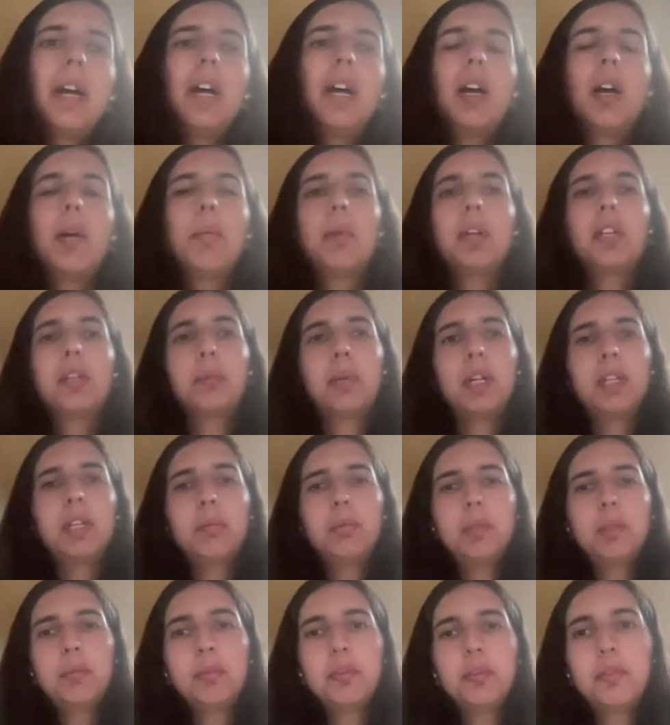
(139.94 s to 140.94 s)
But
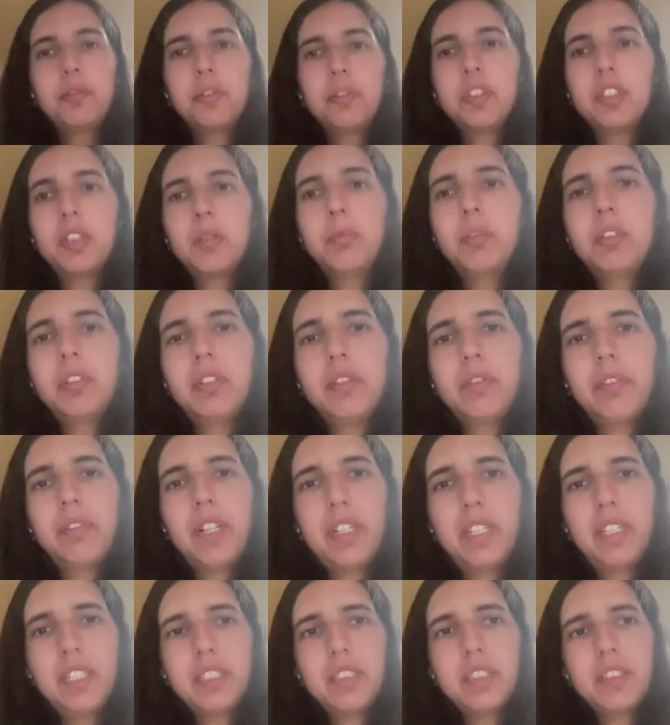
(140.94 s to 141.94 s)
when we move to the
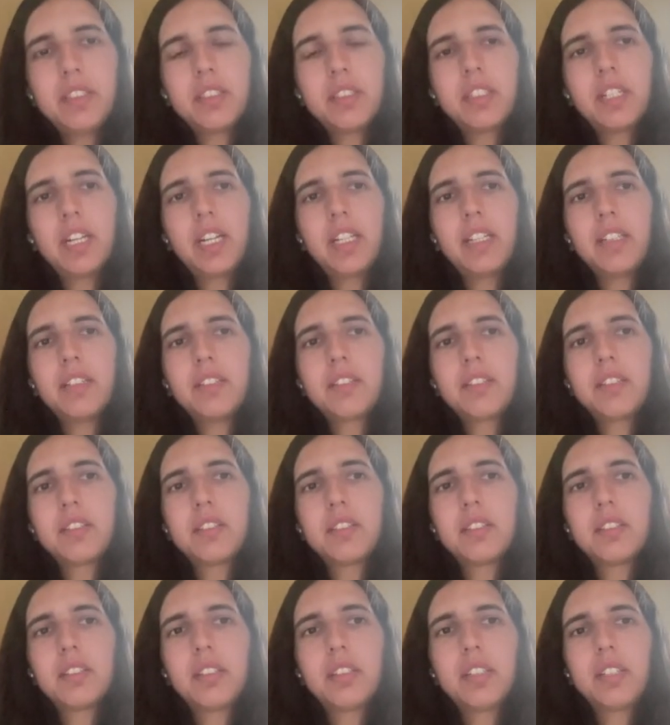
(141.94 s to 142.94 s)
multivariate
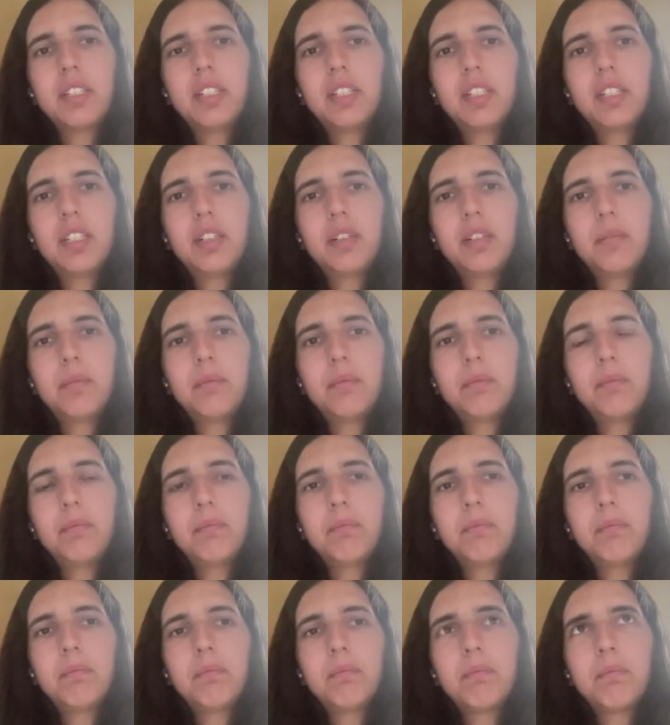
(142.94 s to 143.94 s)
case,
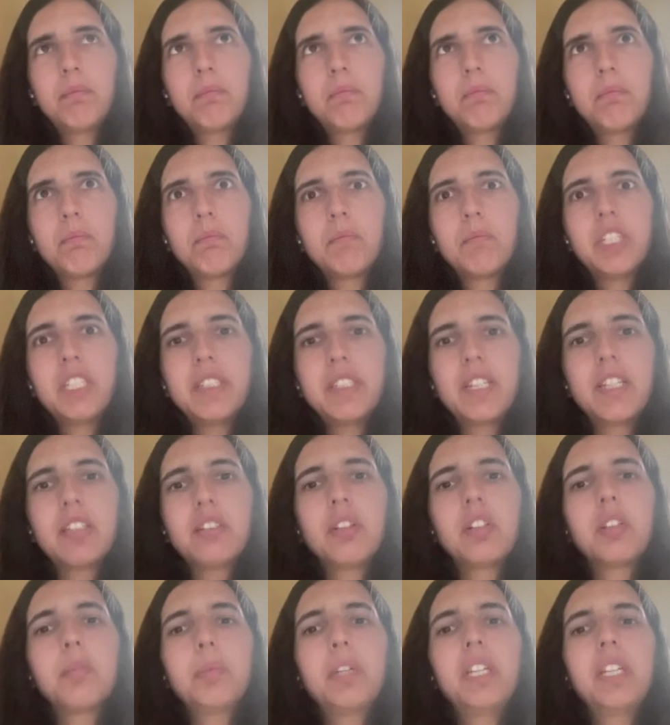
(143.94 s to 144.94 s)
this
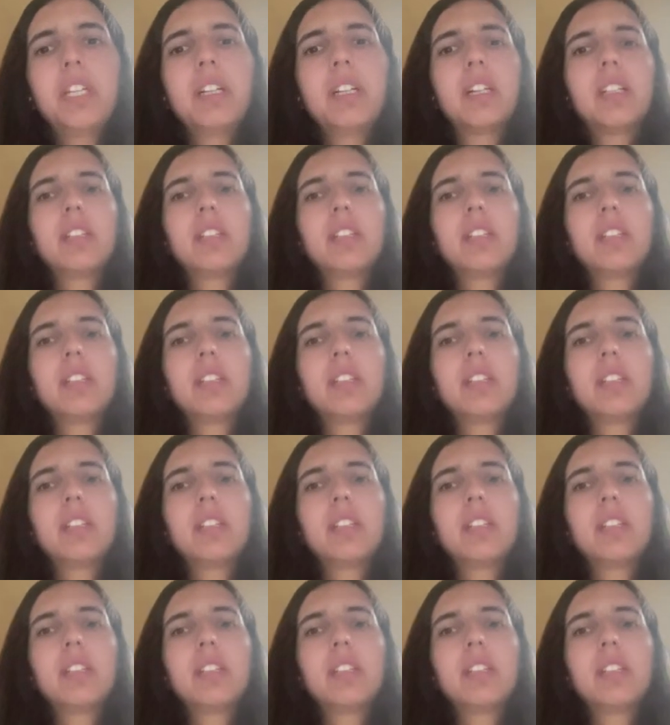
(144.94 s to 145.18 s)
has not been